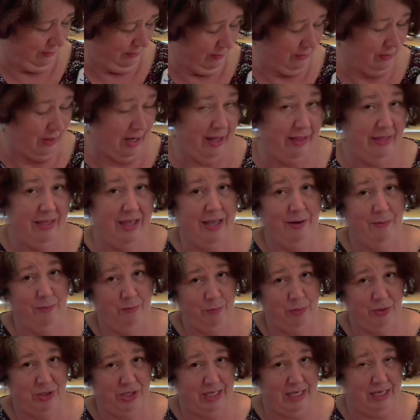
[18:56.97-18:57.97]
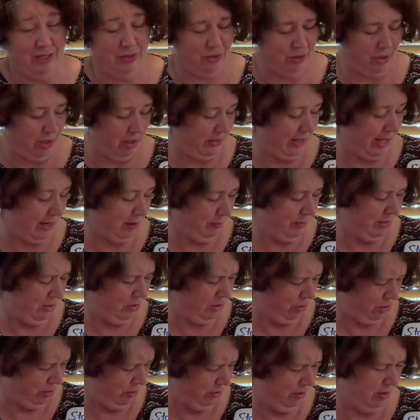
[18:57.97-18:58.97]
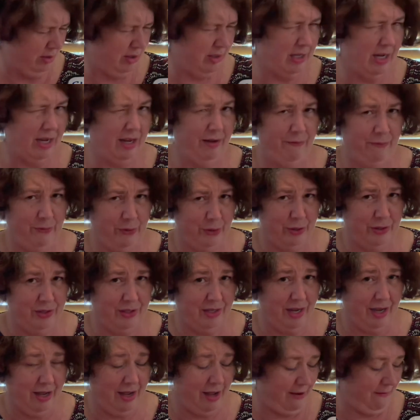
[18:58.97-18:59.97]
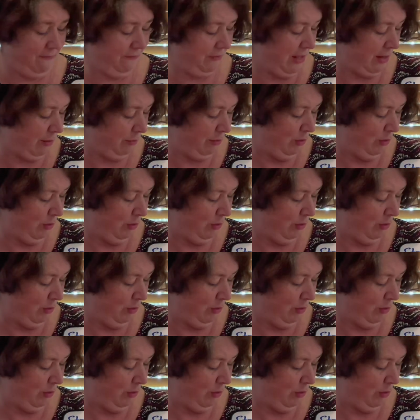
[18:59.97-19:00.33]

I then proceed to go, that'll be Tuesday first half, that'll be